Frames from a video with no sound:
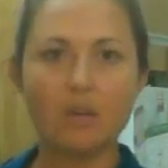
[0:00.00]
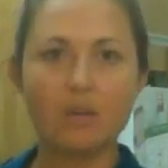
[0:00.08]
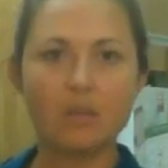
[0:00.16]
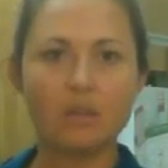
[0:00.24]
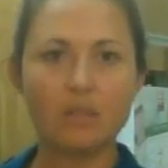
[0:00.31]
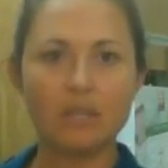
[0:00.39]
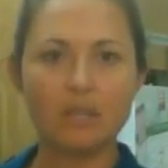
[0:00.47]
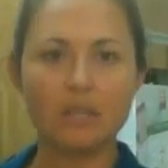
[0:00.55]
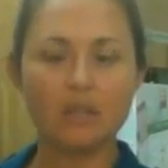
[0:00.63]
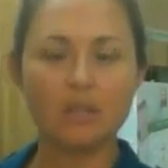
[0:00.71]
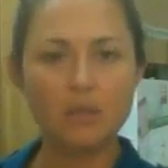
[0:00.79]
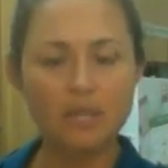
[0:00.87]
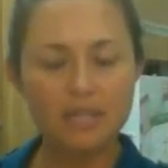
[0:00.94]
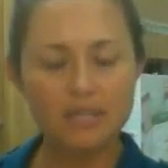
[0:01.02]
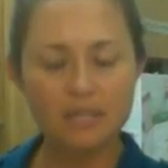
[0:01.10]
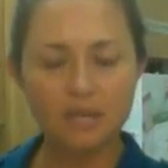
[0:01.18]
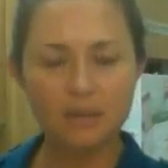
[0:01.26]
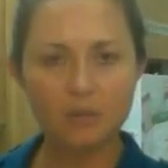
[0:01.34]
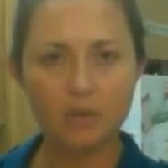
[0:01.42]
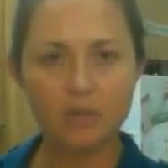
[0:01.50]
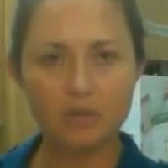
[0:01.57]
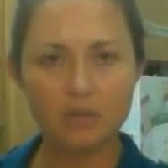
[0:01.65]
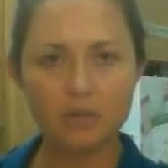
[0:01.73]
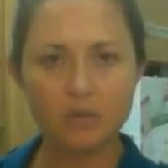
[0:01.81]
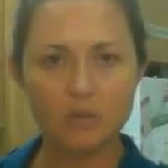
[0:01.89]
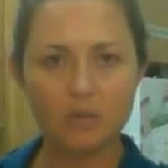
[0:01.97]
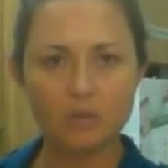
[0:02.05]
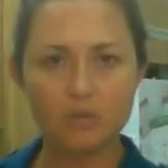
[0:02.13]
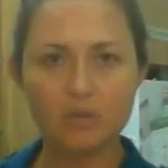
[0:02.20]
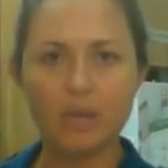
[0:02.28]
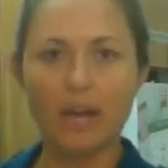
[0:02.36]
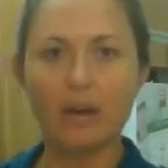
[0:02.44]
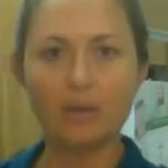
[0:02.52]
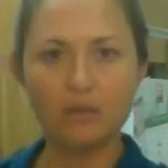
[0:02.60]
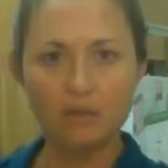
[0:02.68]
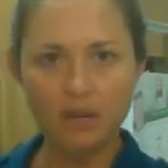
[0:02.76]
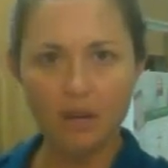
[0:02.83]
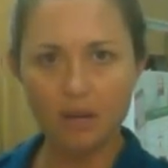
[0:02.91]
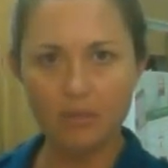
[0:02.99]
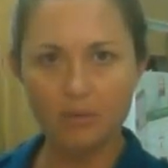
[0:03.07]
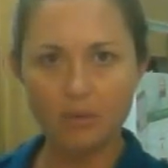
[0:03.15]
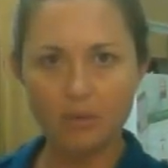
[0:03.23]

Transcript: the ingredients that I'm going to use out of the cupboard,